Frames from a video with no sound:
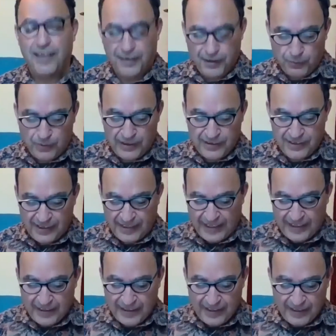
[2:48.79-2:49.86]
there was
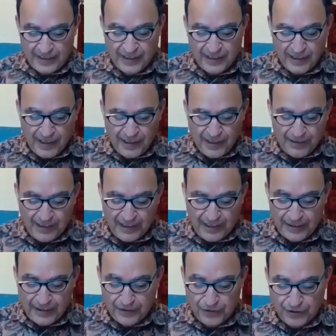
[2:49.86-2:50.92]
in
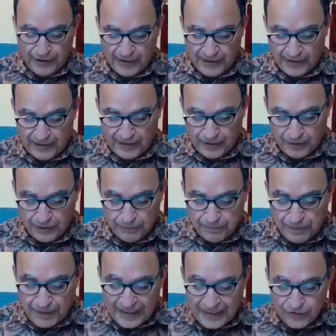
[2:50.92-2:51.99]
their
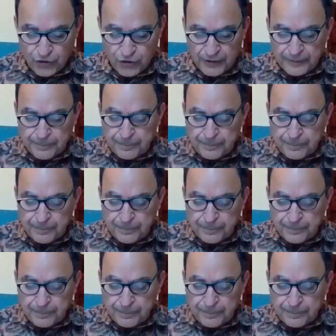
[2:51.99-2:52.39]
village.